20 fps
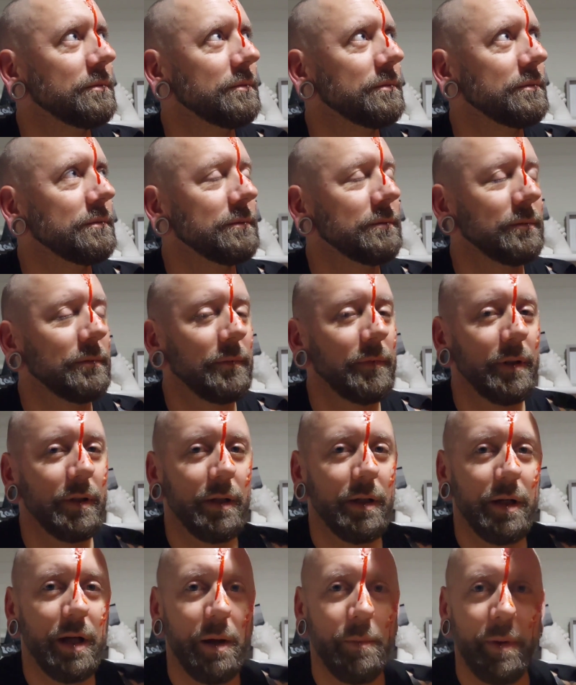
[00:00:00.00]
it.
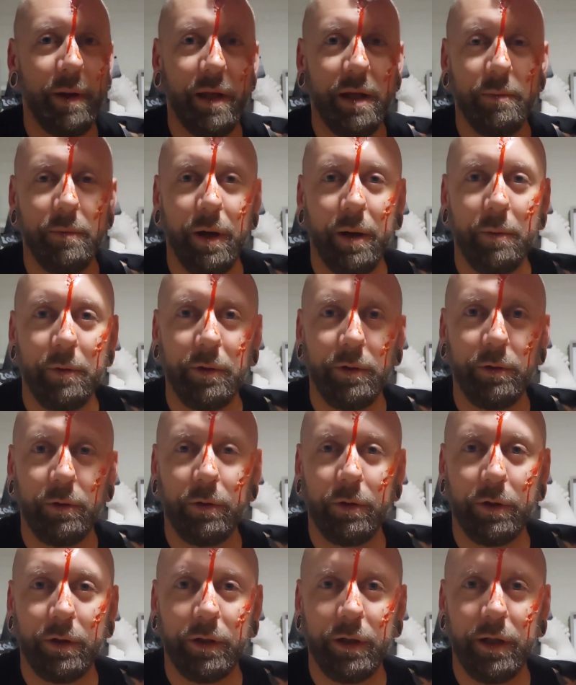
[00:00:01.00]
I bet at the moment you're
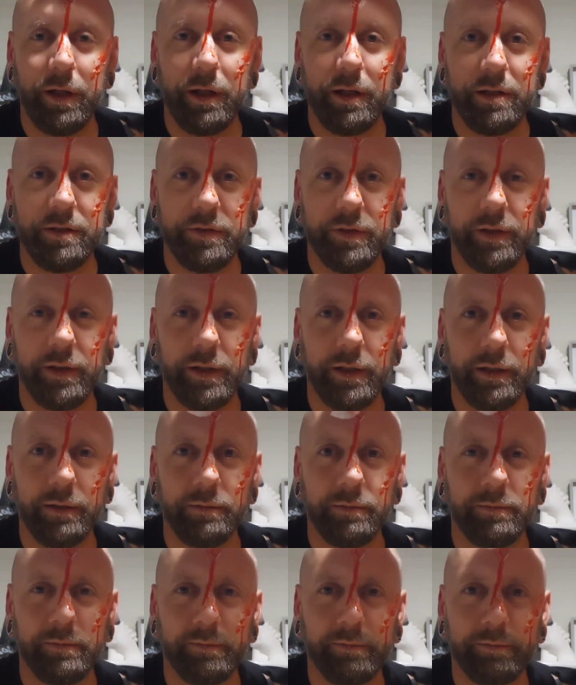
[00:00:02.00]
looking at this
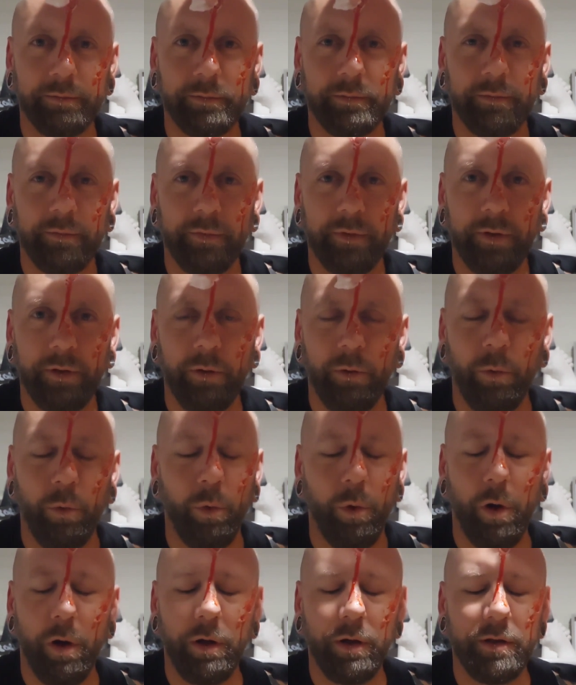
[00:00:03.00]
thinking,
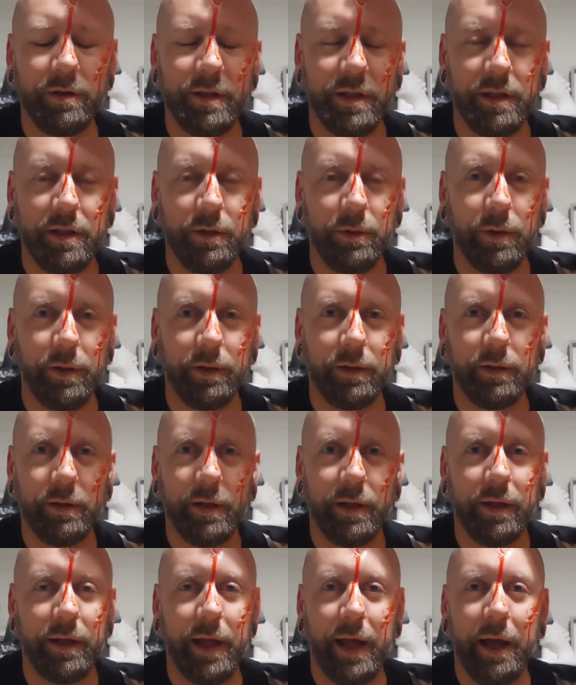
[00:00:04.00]
what's he doing
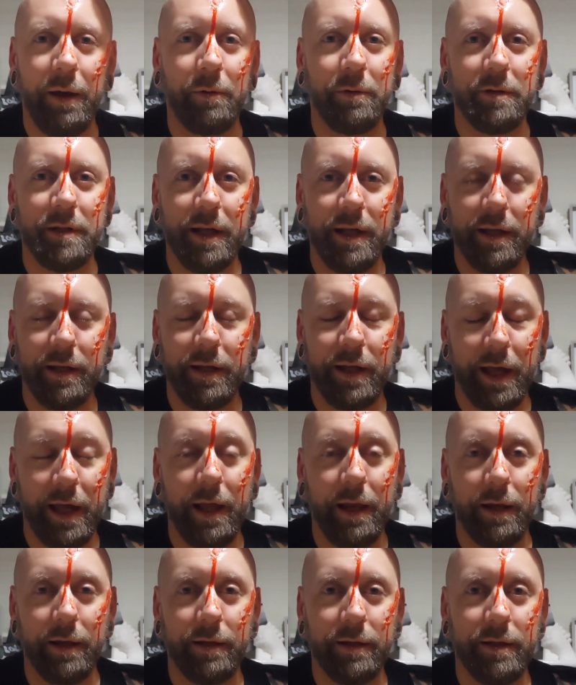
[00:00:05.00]
and how the
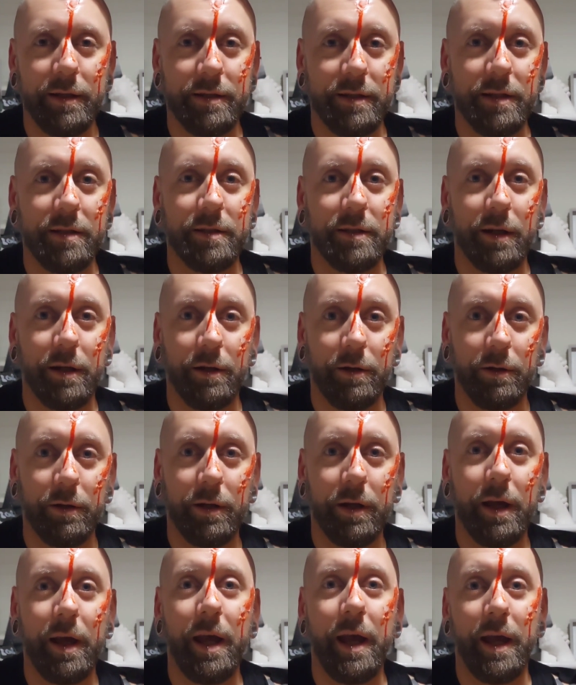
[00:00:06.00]
hell is this going to
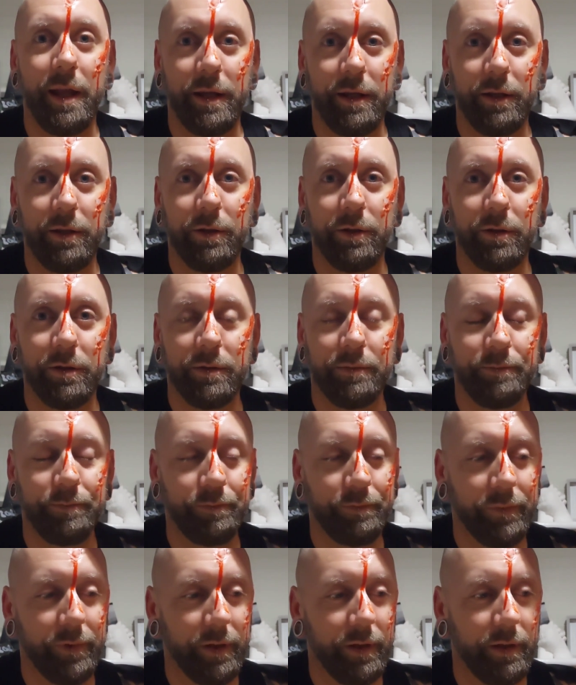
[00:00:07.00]
look any good?
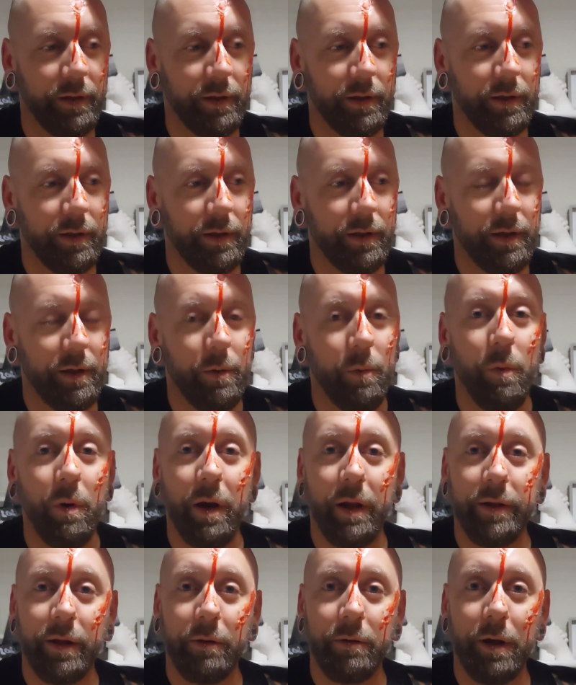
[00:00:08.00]

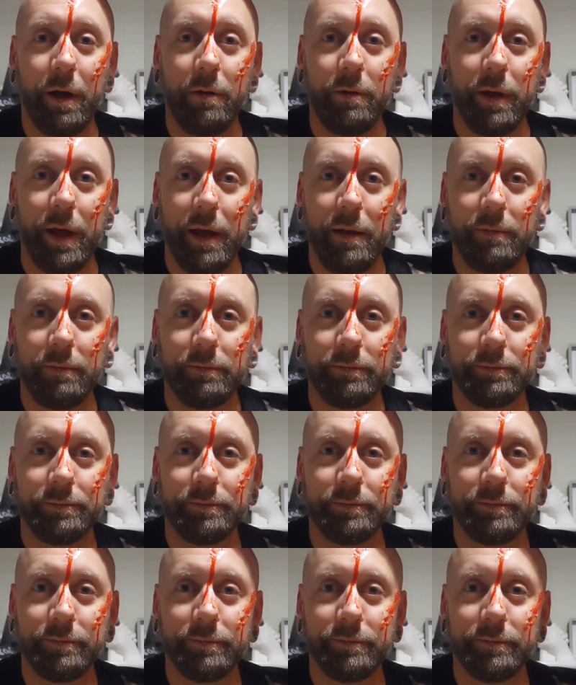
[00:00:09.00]
Well, I don't know yet.
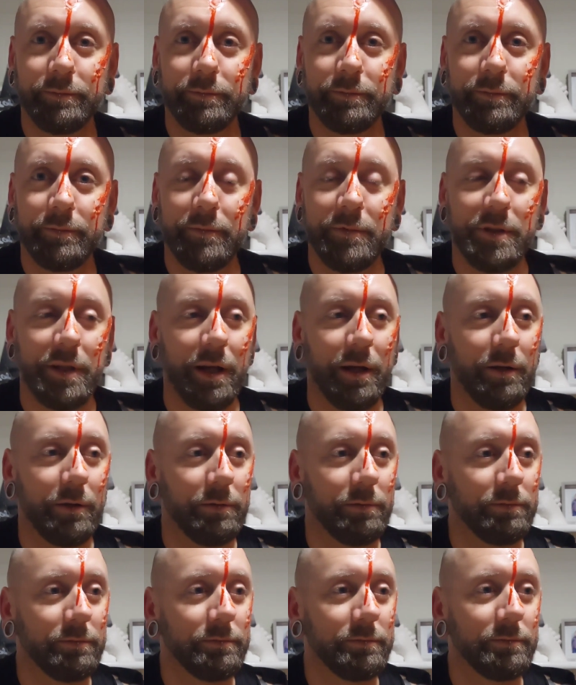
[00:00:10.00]

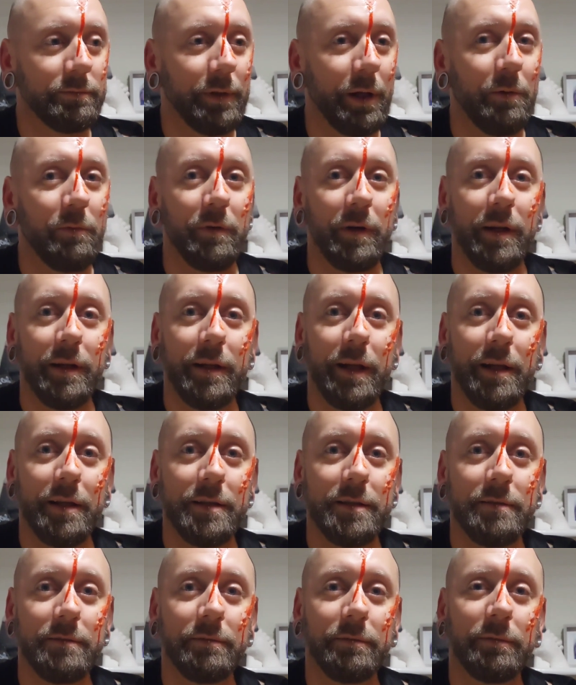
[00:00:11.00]
So, hopefully it
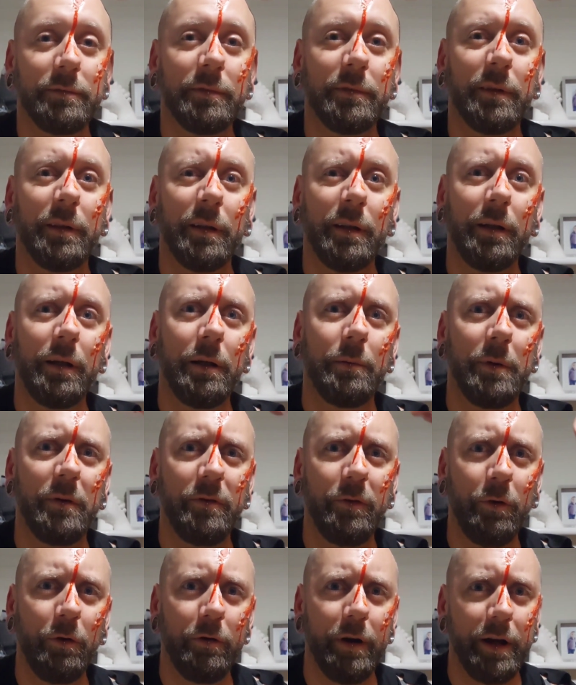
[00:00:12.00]
does. Oh, my
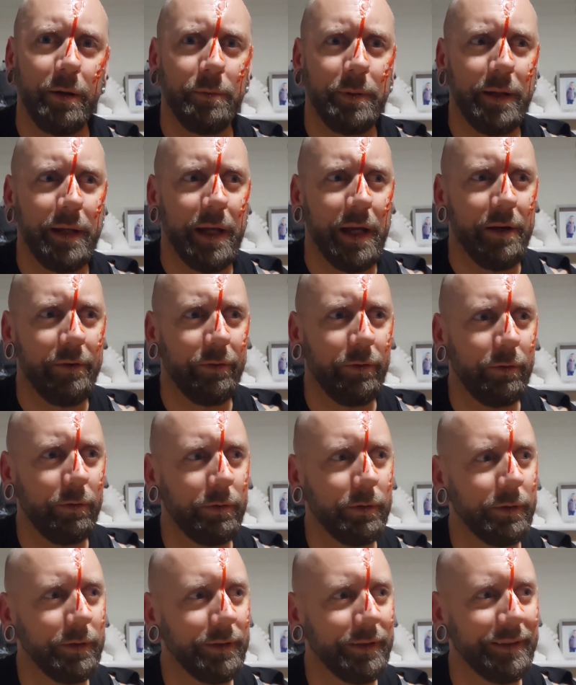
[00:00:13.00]
forehead, be
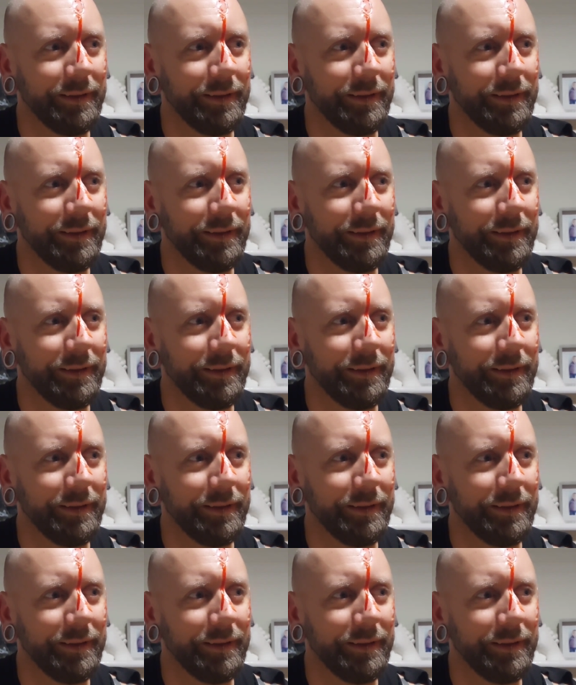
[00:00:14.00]
careful.